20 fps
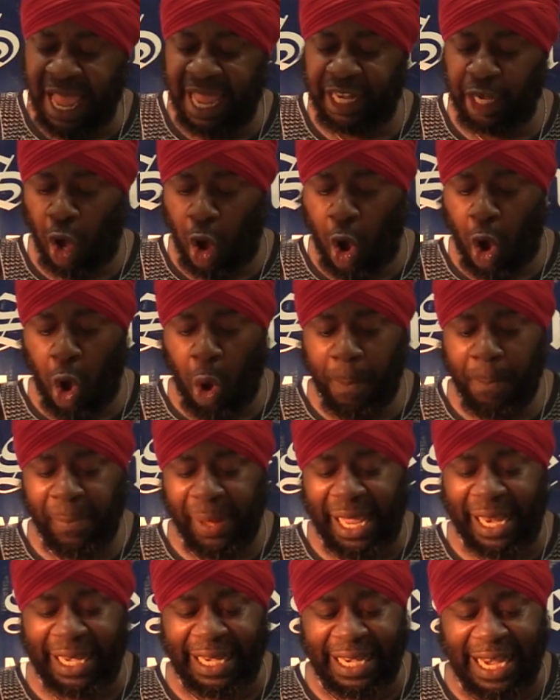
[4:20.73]
and all
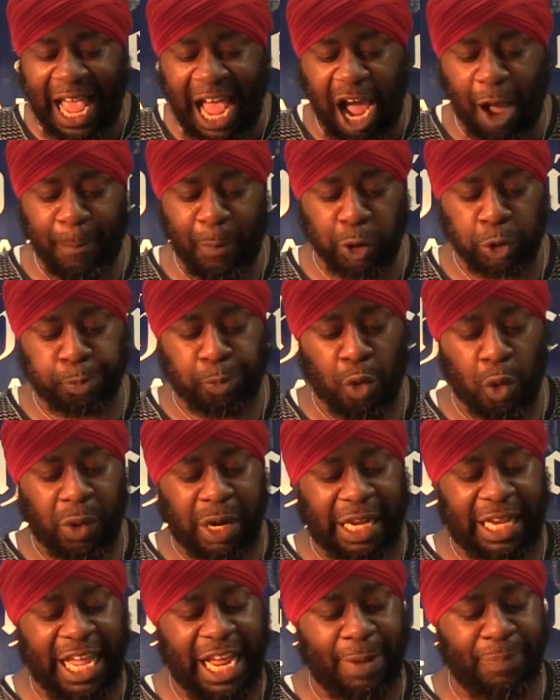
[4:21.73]
men now must
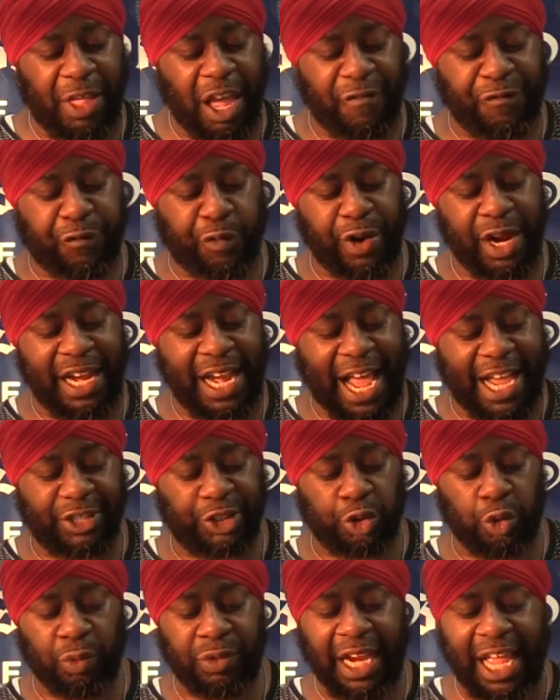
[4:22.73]
proclaim their free
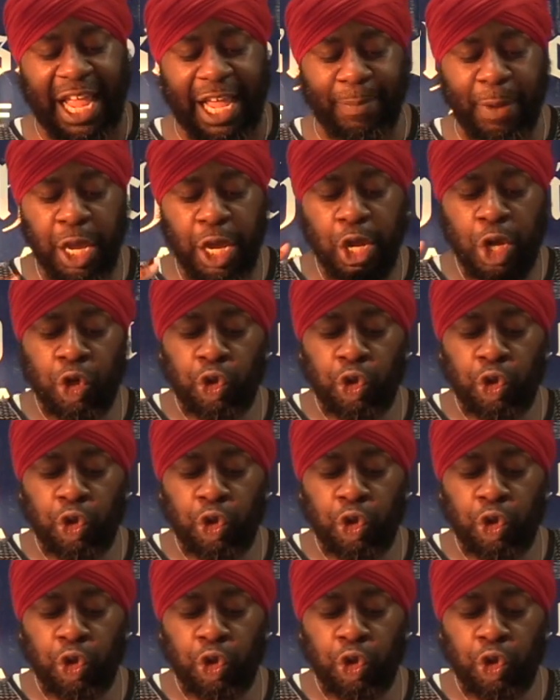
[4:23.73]
national name